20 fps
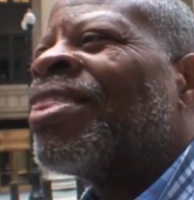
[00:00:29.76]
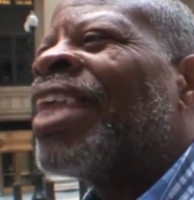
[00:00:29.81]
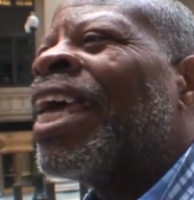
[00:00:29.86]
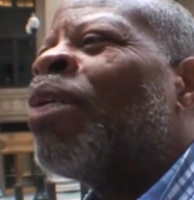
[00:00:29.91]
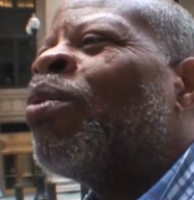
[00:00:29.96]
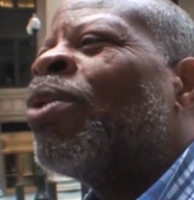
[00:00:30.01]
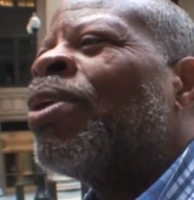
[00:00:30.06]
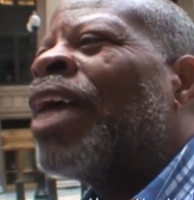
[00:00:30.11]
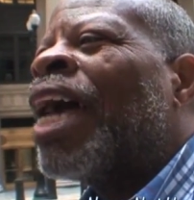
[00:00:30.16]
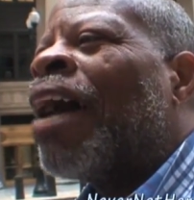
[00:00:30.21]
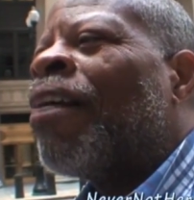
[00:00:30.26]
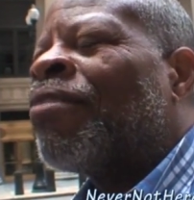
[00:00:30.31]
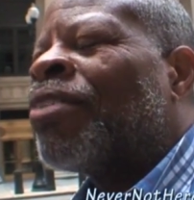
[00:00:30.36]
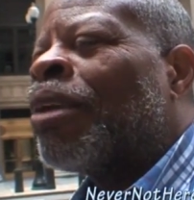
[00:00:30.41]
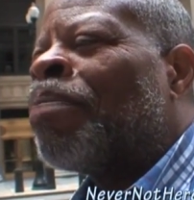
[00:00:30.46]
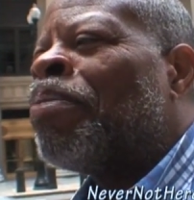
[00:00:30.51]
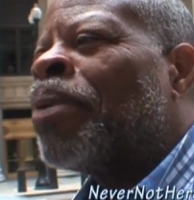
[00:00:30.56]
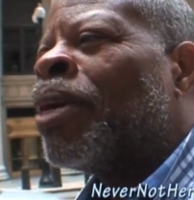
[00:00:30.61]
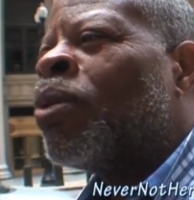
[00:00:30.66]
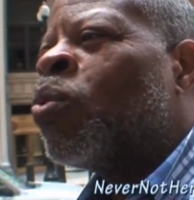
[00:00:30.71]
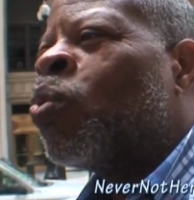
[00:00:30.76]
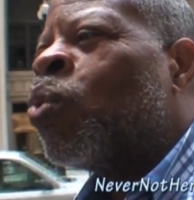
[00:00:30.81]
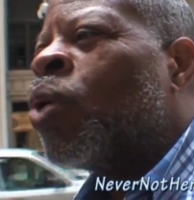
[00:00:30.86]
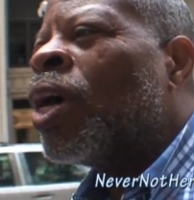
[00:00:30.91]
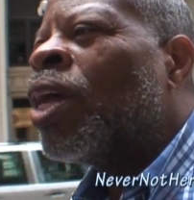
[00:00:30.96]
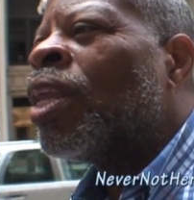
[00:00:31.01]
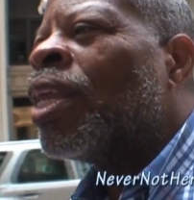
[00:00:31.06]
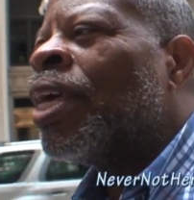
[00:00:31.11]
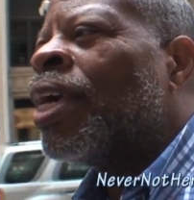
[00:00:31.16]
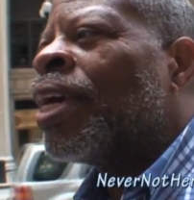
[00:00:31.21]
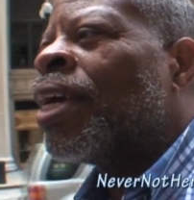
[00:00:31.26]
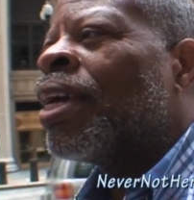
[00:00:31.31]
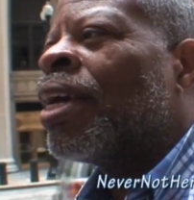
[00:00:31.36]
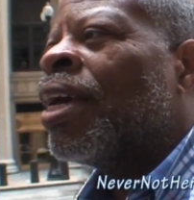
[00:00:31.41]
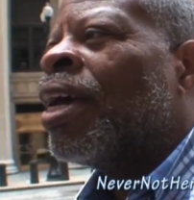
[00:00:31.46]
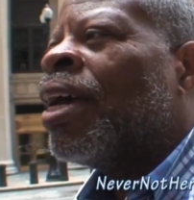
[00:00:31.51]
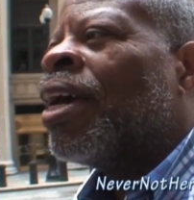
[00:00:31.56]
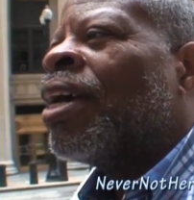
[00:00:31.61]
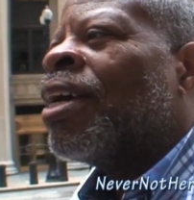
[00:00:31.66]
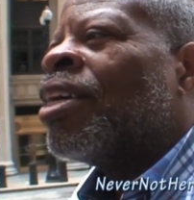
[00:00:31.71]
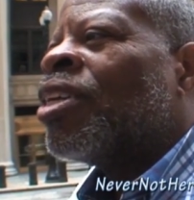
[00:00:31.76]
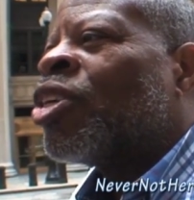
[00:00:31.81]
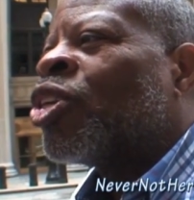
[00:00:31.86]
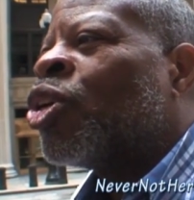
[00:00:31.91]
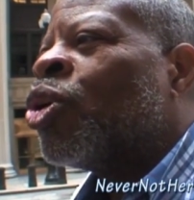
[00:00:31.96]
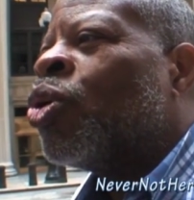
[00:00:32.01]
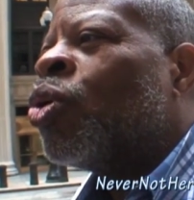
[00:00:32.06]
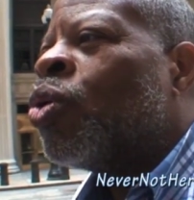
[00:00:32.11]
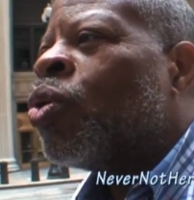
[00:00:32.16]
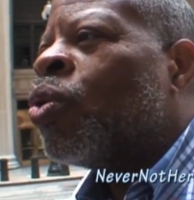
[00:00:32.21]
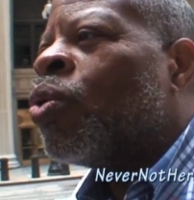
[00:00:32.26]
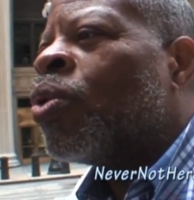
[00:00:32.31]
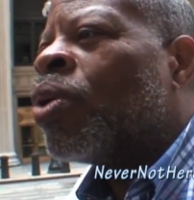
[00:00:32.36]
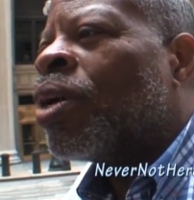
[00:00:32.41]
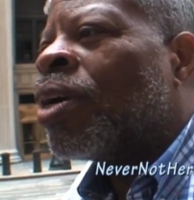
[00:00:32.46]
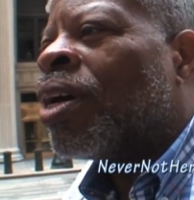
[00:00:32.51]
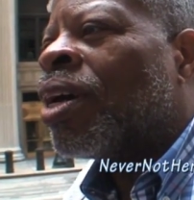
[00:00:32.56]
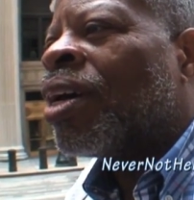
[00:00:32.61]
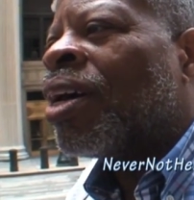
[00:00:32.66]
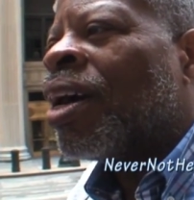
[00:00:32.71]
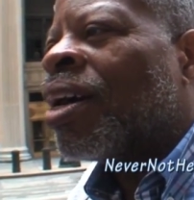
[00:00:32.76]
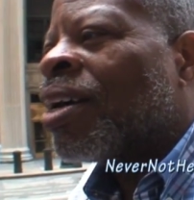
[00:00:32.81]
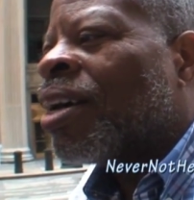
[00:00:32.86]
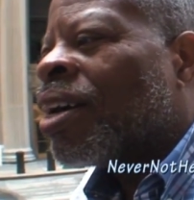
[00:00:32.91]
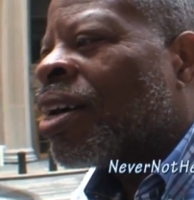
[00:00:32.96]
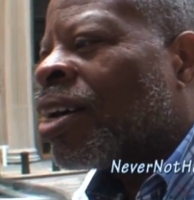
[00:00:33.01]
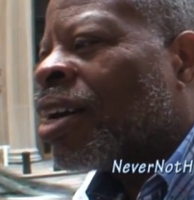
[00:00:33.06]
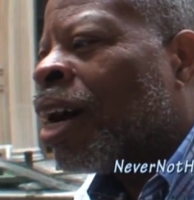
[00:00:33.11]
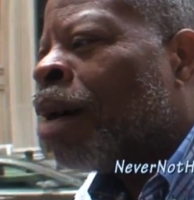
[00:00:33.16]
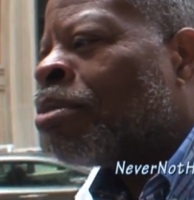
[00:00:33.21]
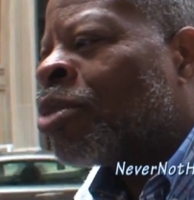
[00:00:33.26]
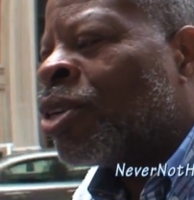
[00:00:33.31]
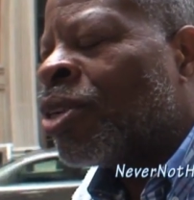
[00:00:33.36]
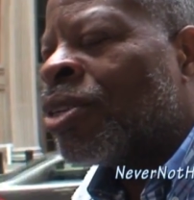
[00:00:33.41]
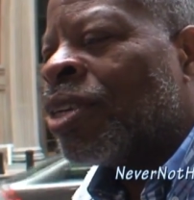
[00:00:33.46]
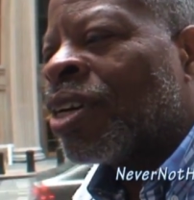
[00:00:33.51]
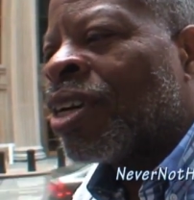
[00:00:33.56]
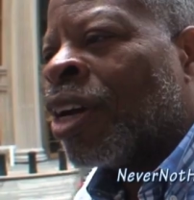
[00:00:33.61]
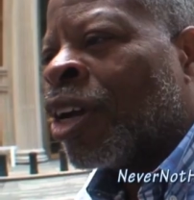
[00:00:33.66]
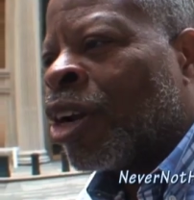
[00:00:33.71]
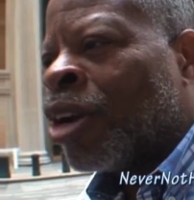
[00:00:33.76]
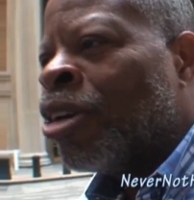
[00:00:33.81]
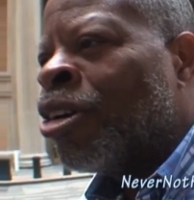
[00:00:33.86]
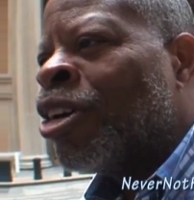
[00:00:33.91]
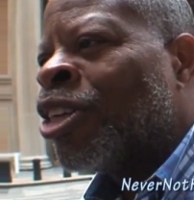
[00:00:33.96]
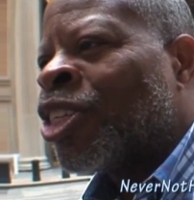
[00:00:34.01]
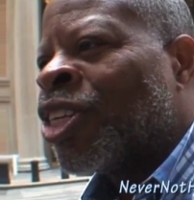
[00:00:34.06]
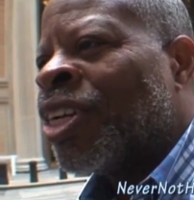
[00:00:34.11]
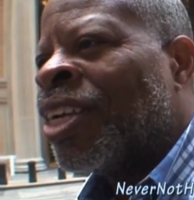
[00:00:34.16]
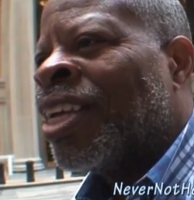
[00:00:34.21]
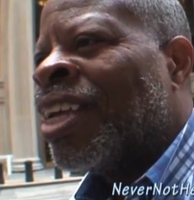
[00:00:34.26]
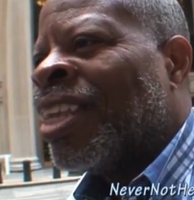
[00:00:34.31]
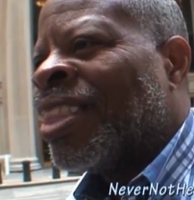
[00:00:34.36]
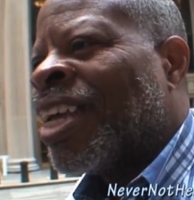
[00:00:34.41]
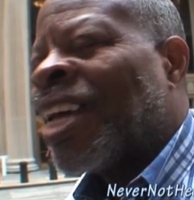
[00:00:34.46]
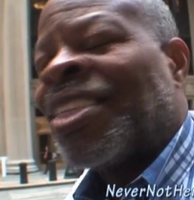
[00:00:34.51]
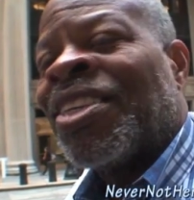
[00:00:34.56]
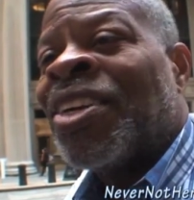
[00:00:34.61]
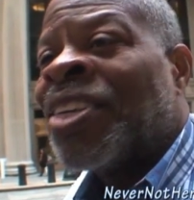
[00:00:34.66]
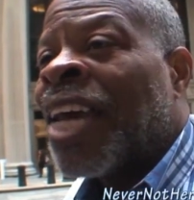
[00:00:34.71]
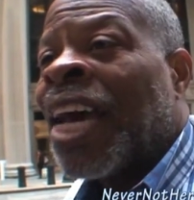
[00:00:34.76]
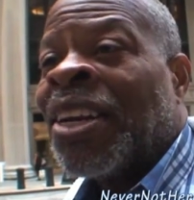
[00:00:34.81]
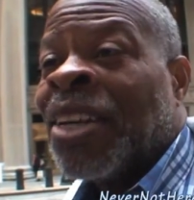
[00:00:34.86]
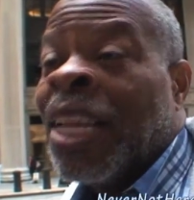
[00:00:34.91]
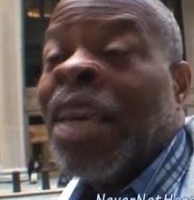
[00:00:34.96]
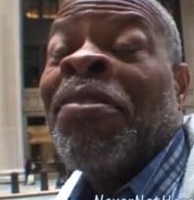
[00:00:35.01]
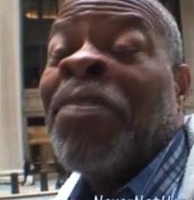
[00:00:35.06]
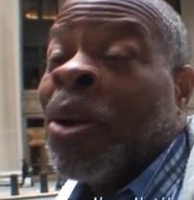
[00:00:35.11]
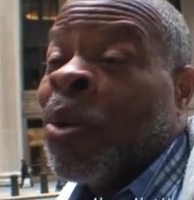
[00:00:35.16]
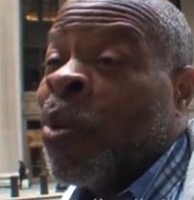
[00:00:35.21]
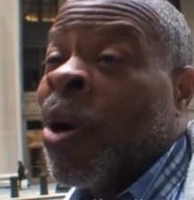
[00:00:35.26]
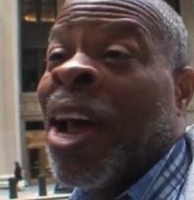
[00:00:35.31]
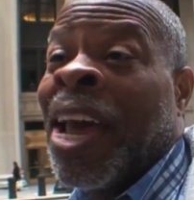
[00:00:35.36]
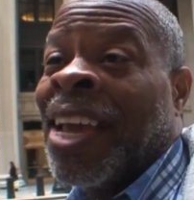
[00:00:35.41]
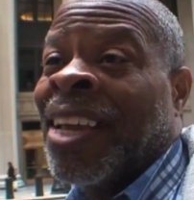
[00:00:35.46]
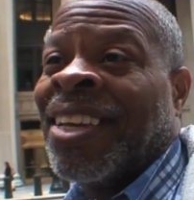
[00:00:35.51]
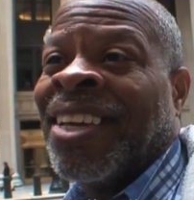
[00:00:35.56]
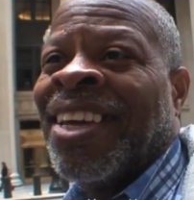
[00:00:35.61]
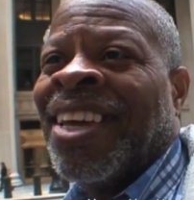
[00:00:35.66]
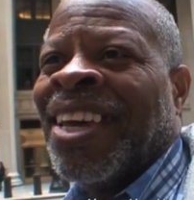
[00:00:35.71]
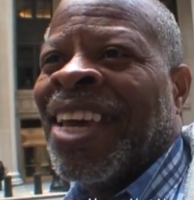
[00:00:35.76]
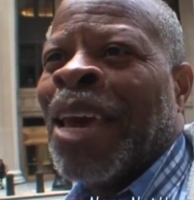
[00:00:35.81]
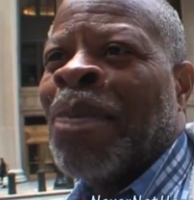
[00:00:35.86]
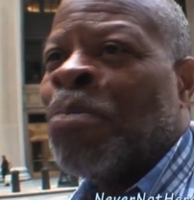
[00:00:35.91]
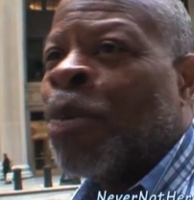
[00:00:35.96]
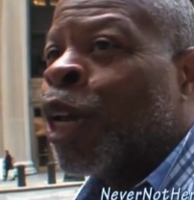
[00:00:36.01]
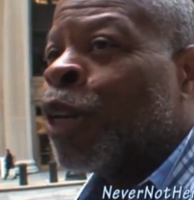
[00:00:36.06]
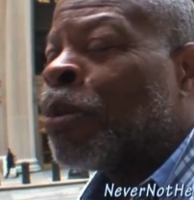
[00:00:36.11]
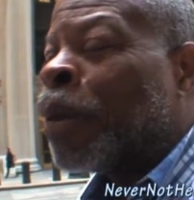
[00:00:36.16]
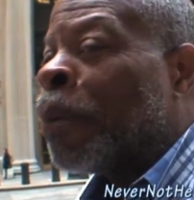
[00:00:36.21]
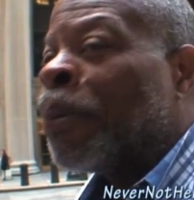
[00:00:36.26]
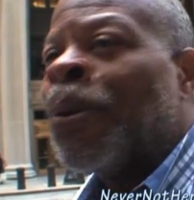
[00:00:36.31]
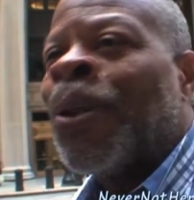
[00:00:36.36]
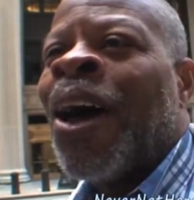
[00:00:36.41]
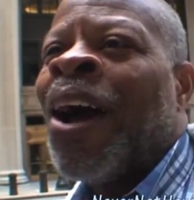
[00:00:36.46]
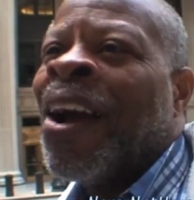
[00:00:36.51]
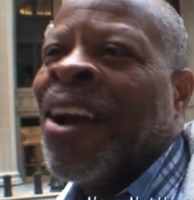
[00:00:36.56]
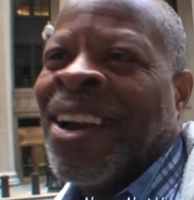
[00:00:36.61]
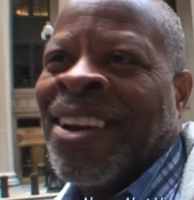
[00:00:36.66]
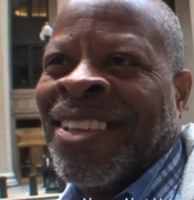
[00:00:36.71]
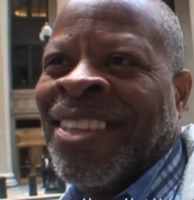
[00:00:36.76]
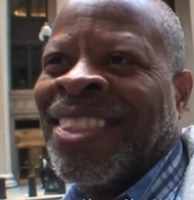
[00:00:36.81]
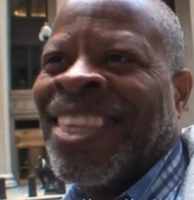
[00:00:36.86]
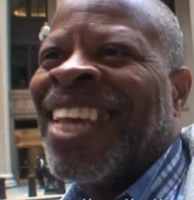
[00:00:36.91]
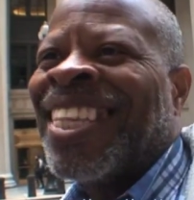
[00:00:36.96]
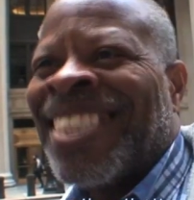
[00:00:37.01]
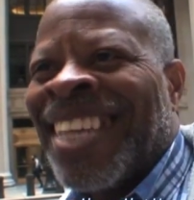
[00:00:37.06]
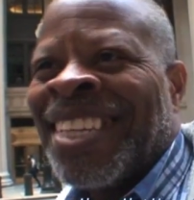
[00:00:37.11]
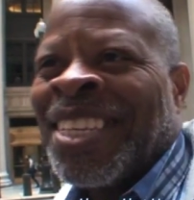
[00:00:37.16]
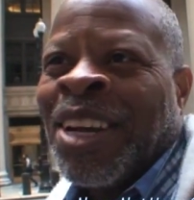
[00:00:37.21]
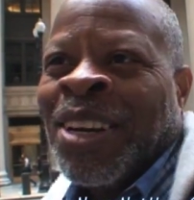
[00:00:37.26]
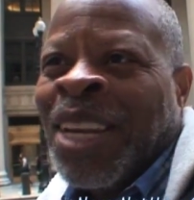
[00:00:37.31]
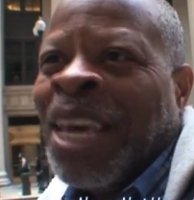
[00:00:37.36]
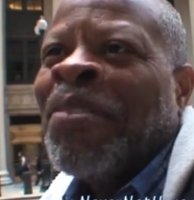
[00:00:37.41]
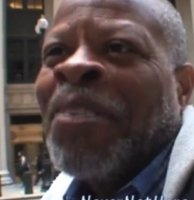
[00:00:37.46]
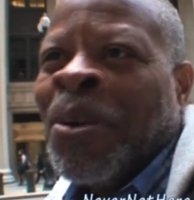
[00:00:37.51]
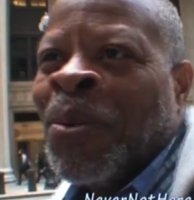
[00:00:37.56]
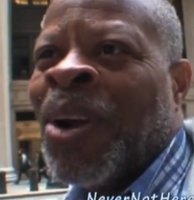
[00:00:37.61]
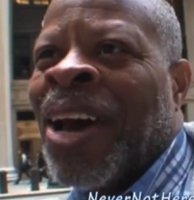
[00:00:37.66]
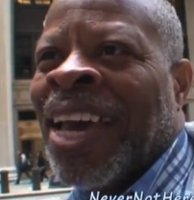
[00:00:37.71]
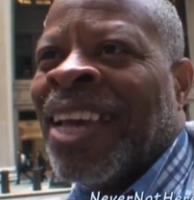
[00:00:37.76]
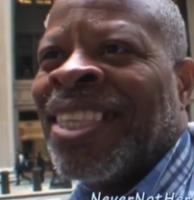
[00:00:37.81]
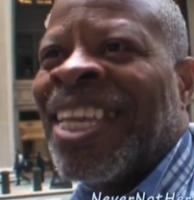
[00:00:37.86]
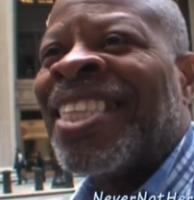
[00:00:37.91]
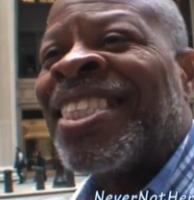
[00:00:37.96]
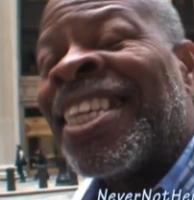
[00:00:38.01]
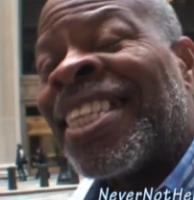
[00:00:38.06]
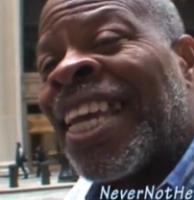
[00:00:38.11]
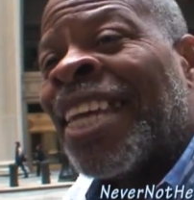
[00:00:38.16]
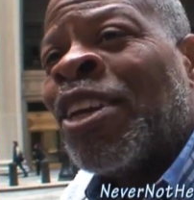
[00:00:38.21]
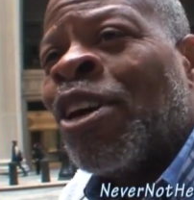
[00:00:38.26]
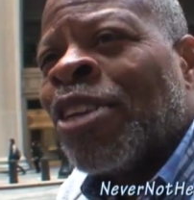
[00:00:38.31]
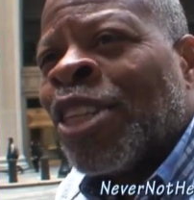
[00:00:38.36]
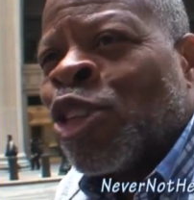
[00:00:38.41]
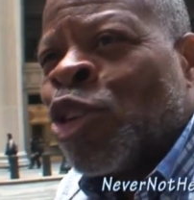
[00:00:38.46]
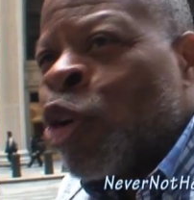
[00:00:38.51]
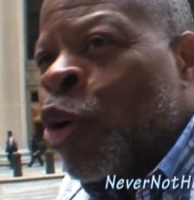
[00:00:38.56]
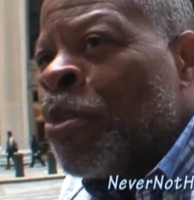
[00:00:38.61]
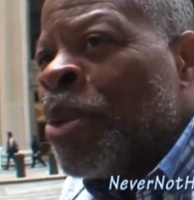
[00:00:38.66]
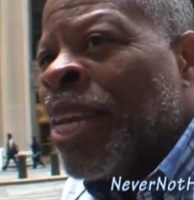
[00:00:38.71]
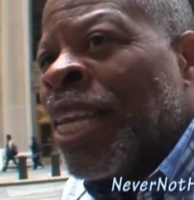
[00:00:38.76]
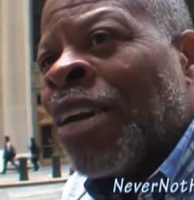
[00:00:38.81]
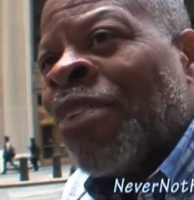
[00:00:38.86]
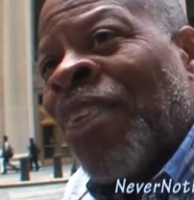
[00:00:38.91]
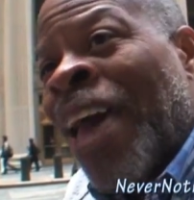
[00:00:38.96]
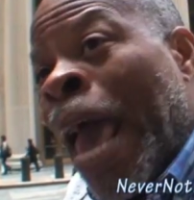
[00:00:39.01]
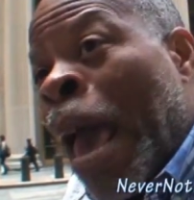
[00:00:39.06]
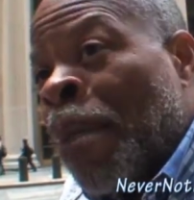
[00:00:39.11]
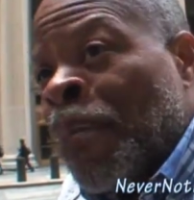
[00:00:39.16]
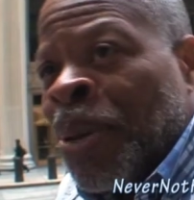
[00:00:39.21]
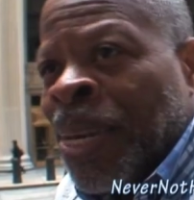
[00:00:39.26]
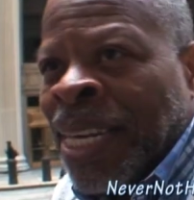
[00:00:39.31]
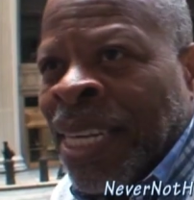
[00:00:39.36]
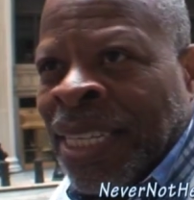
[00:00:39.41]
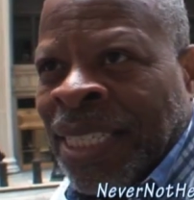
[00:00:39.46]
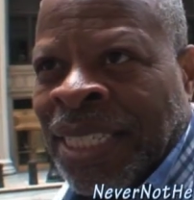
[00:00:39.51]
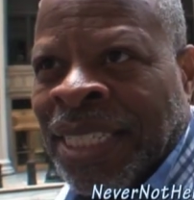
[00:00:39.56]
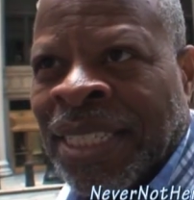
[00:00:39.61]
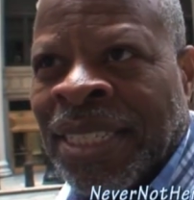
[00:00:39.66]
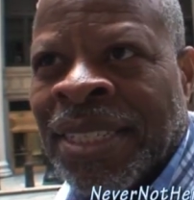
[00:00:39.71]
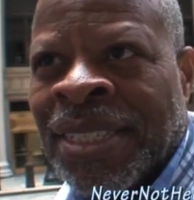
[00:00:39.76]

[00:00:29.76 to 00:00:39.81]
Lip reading: They would have to be willing to come to the conclusion that they're not living right, and most people aren't. They think they're living right. They think they know the true meaning of happiness.